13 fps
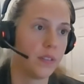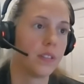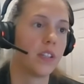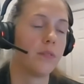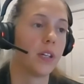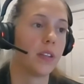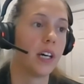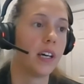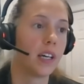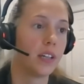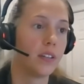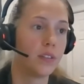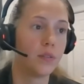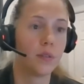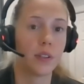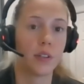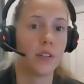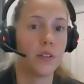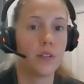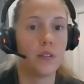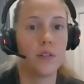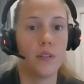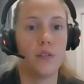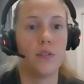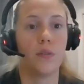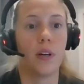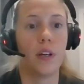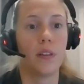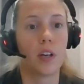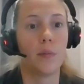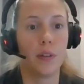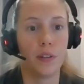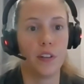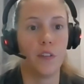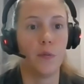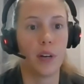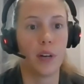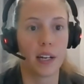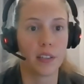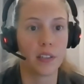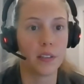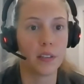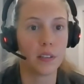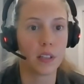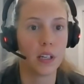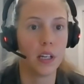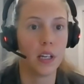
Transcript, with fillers: and stuff like that, I do encourage you to join the community of practice